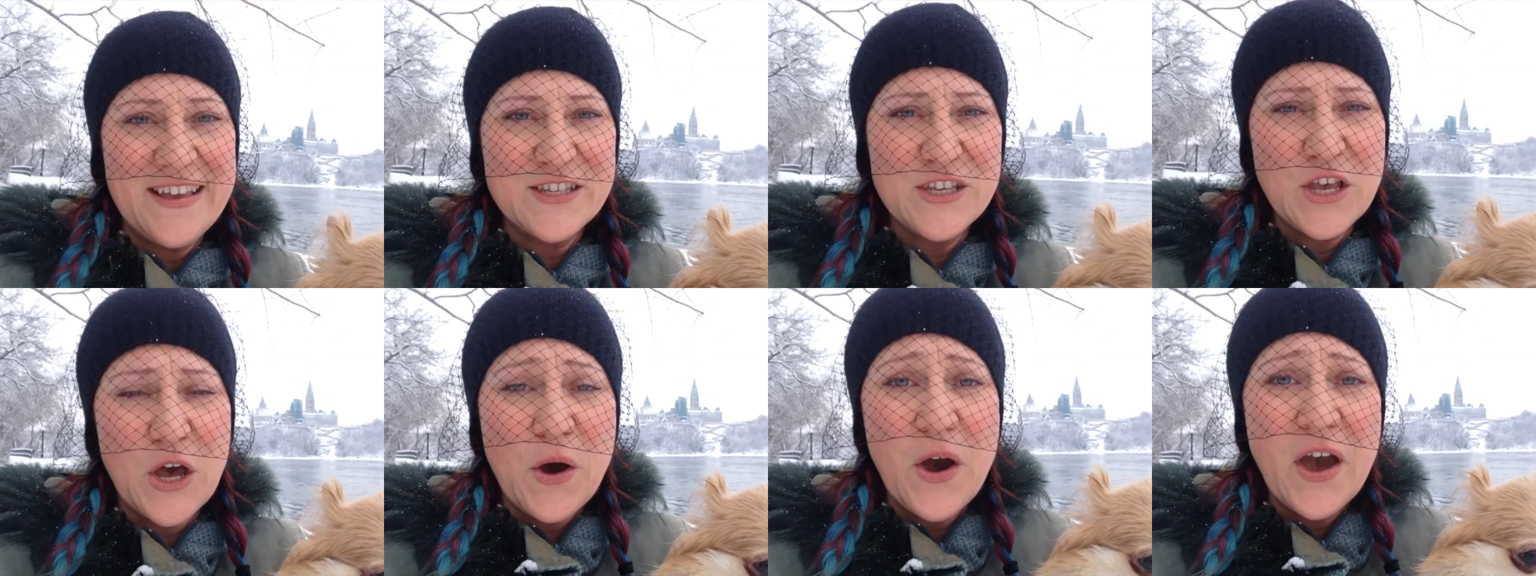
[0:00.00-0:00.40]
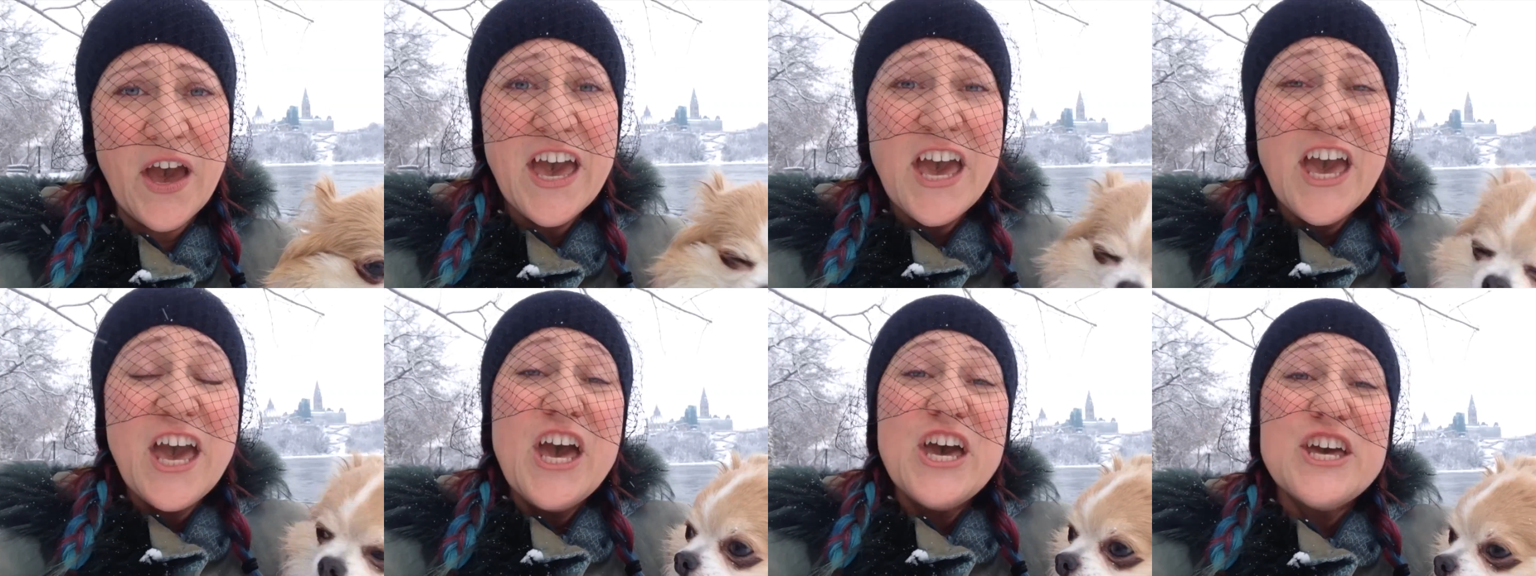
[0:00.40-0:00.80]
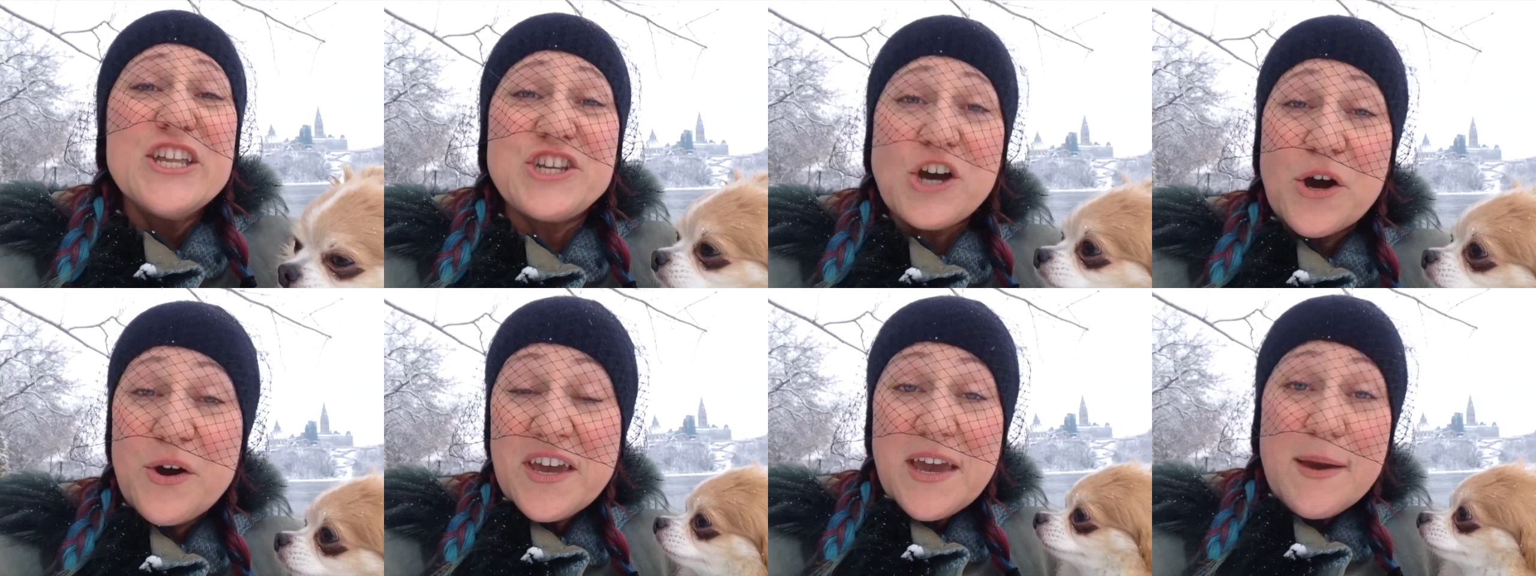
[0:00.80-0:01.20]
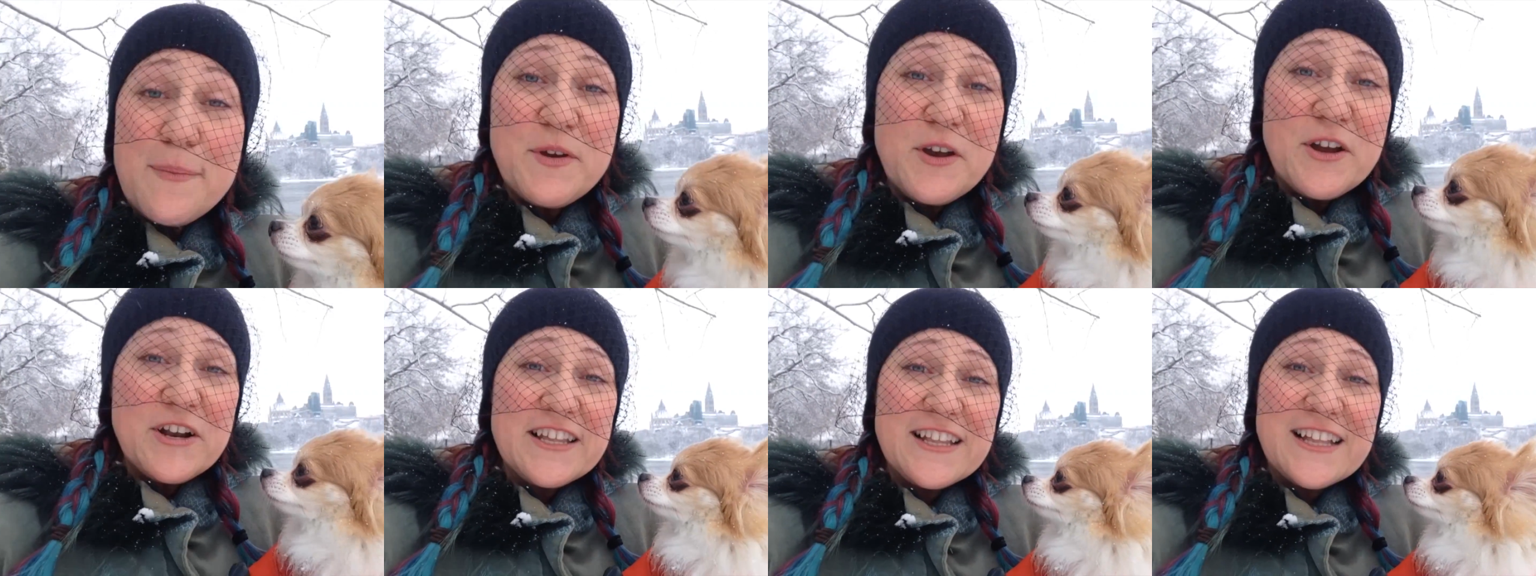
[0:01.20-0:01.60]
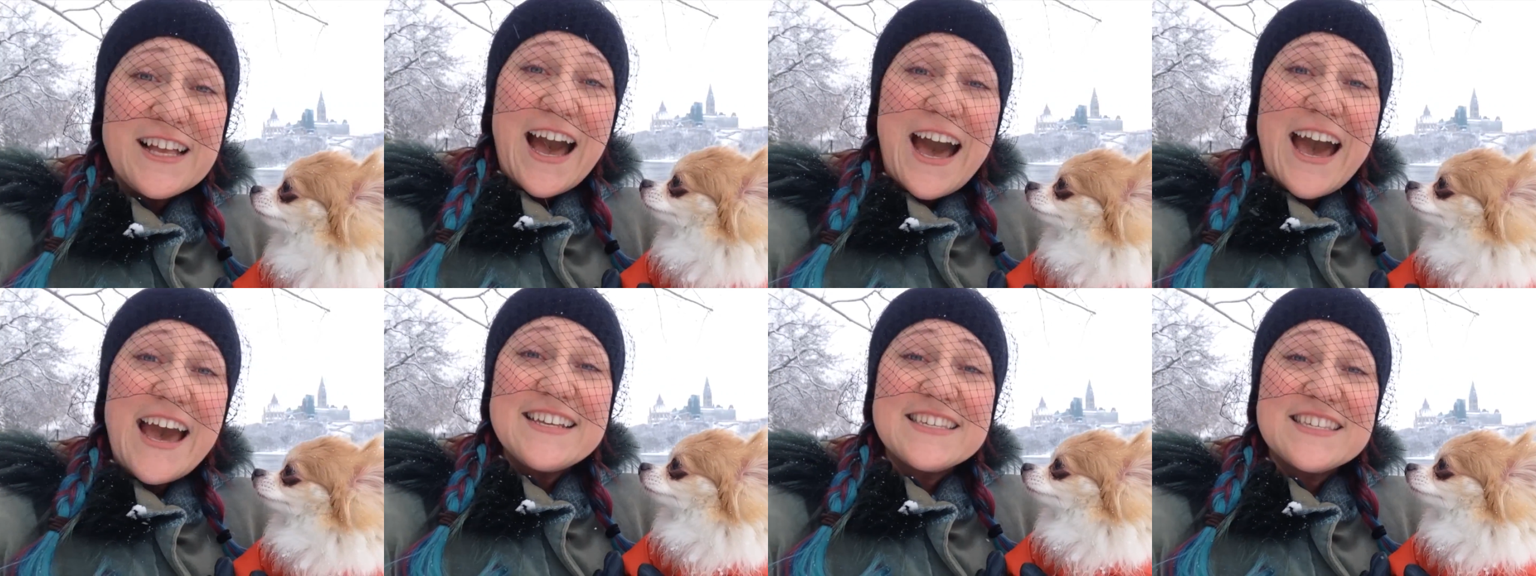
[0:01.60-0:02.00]
So don't keep your little
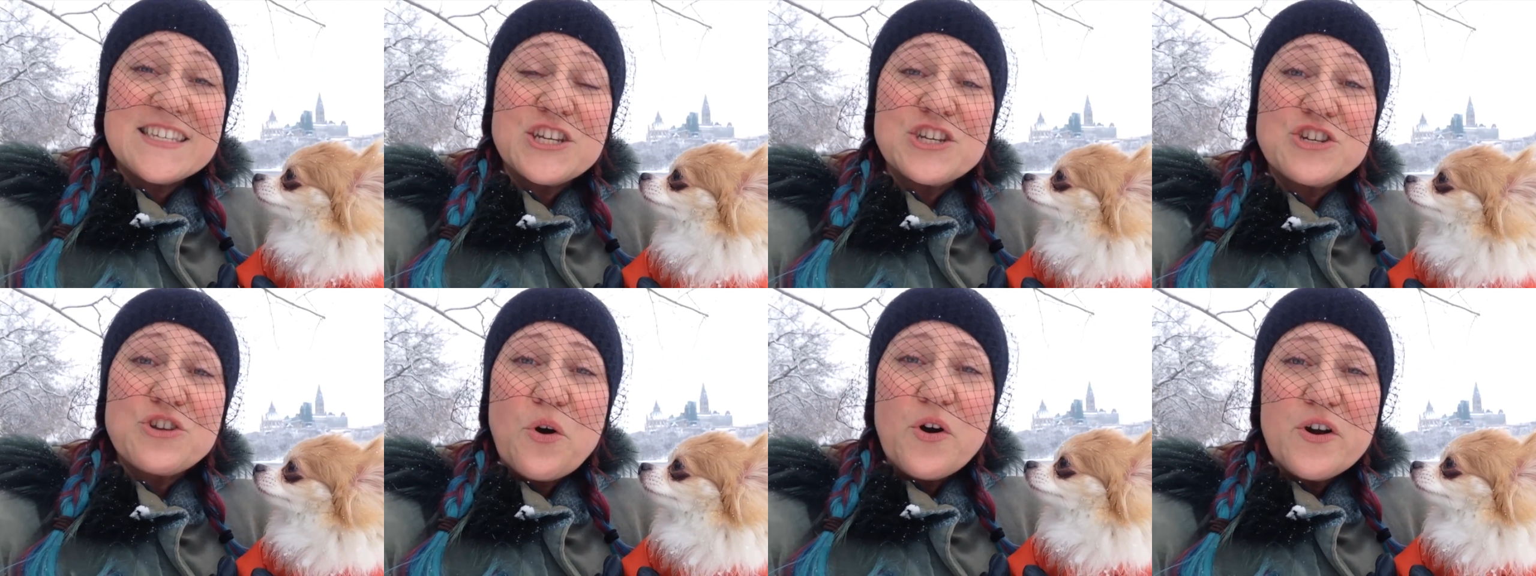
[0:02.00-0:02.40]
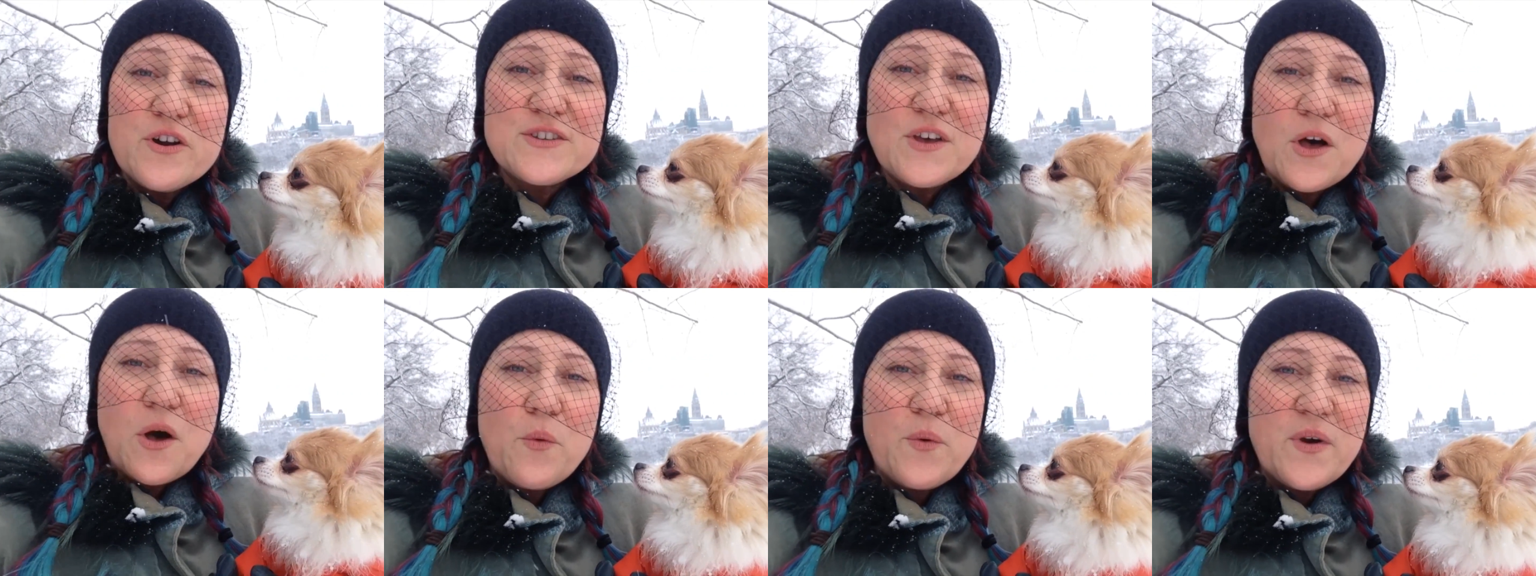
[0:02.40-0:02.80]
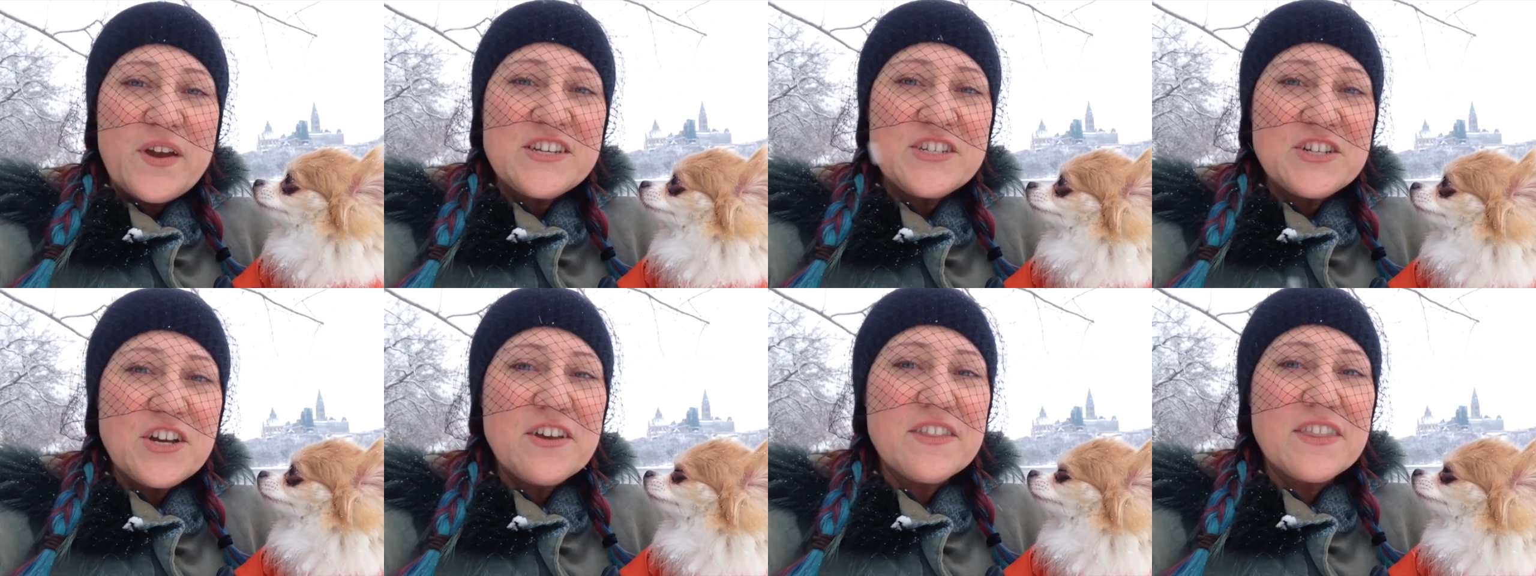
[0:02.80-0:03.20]
guys indoors all winter.